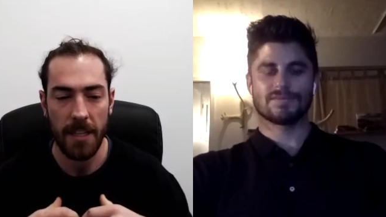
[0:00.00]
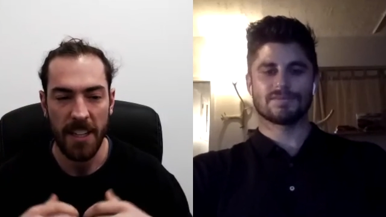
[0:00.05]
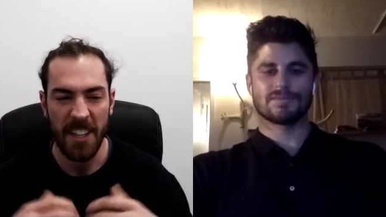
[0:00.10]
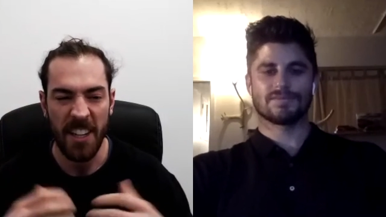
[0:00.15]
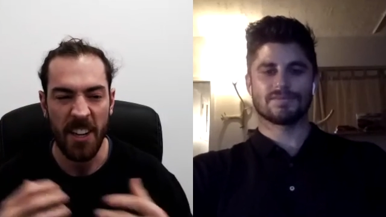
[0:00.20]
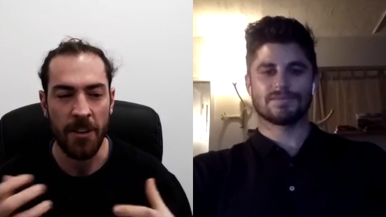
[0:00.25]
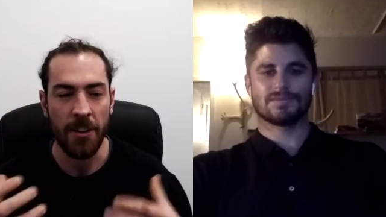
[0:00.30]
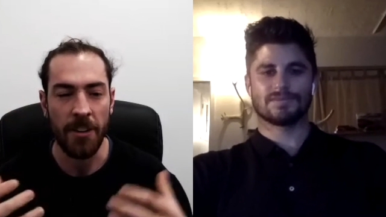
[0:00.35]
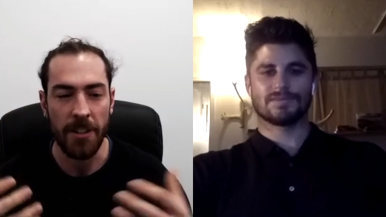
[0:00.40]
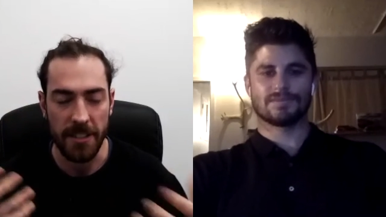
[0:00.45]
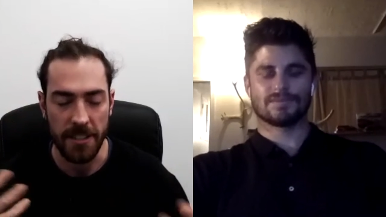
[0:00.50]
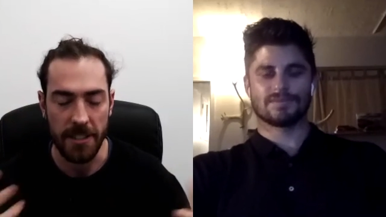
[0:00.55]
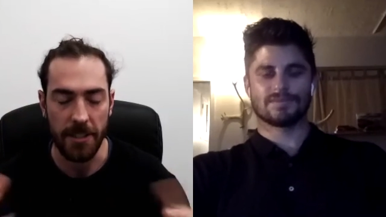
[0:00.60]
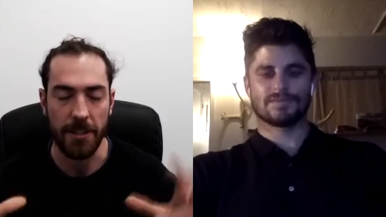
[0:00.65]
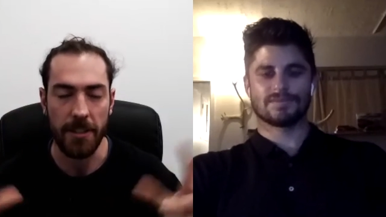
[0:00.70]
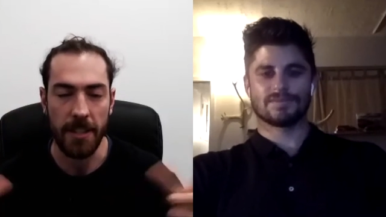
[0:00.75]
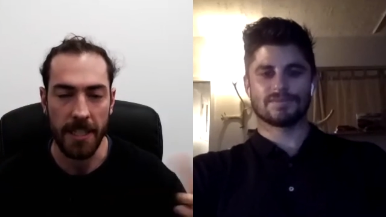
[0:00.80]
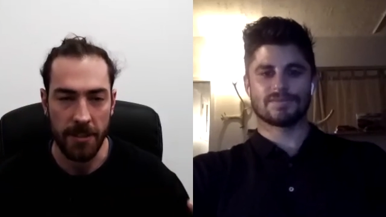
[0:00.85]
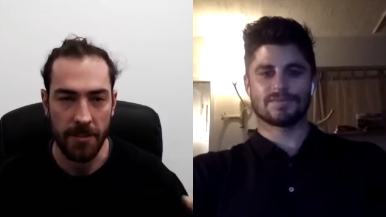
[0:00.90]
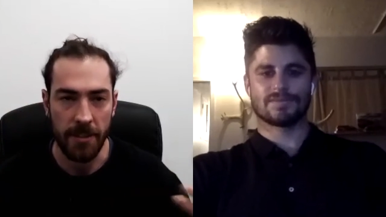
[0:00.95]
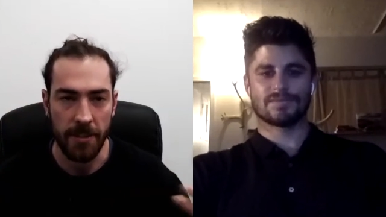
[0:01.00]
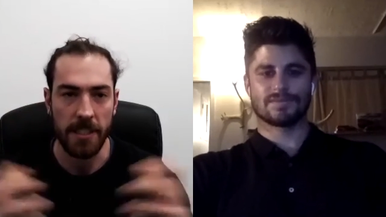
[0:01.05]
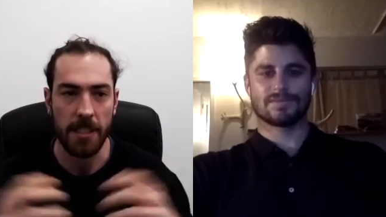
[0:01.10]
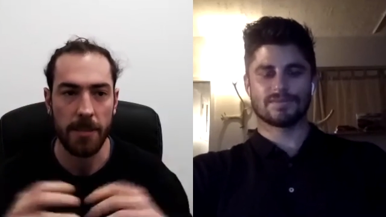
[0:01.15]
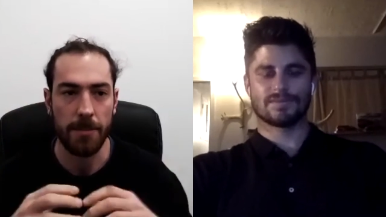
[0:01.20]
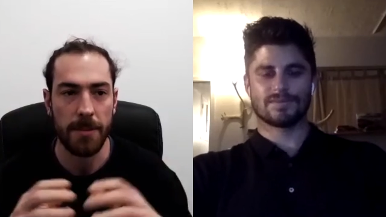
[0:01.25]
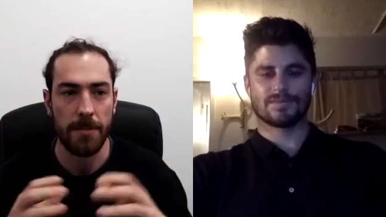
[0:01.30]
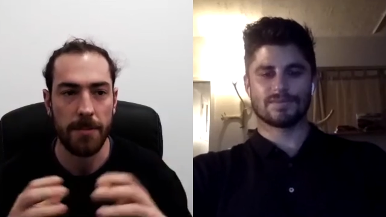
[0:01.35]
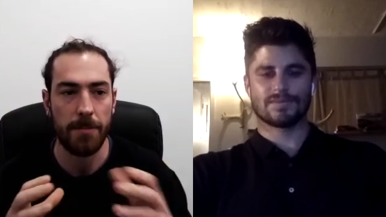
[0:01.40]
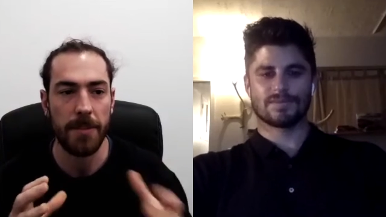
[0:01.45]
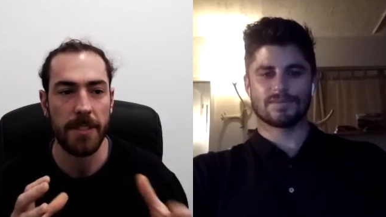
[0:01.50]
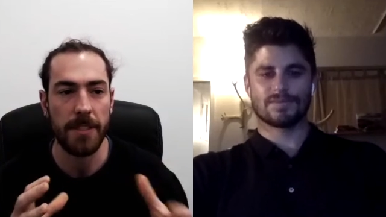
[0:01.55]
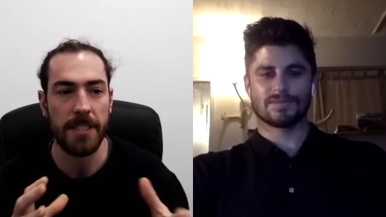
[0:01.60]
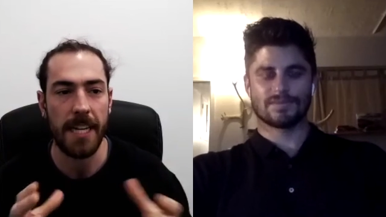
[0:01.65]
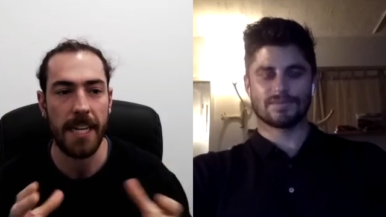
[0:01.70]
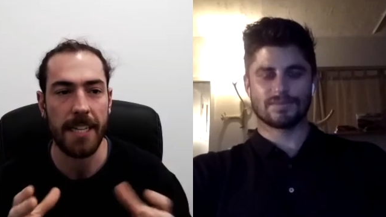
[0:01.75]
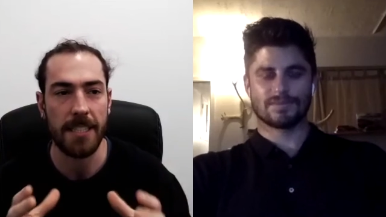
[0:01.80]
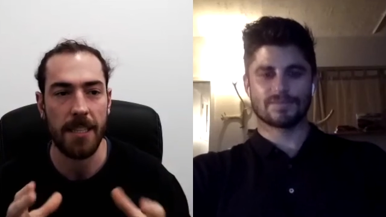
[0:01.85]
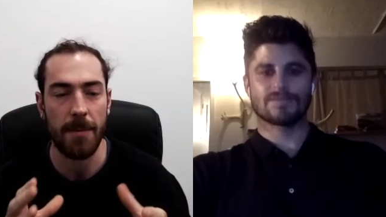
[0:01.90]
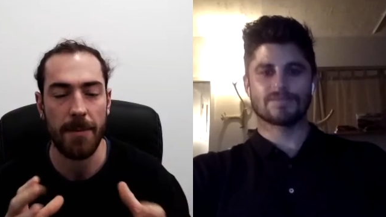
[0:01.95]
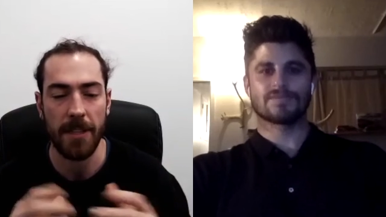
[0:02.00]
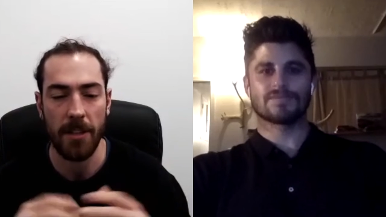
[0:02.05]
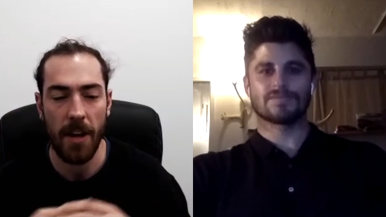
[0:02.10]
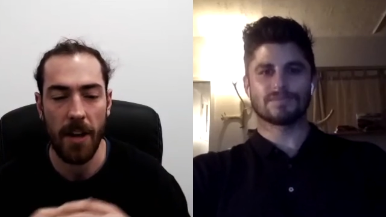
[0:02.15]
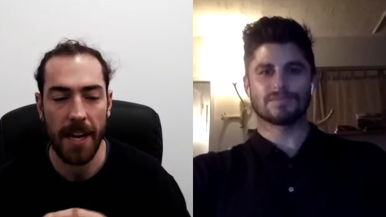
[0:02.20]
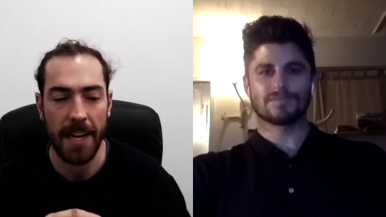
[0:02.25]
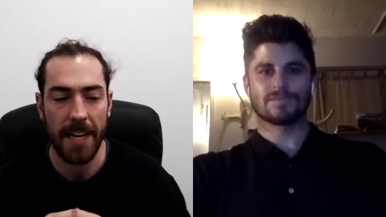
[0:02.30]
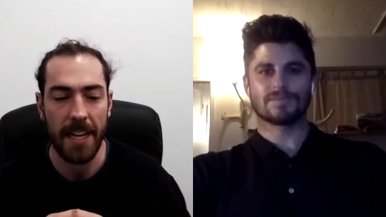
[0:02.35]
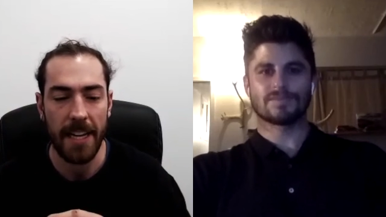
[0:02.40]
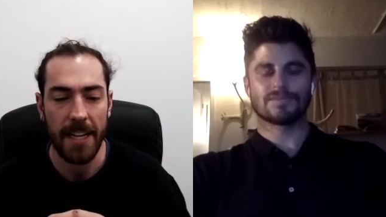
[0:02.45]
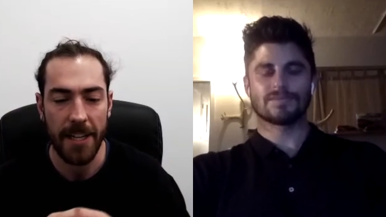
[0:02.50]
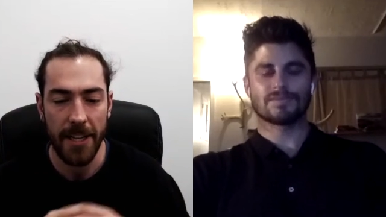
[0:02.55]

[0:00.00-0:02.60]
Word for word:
Speaker 1: you know not necessarily classifying yourself but saying something like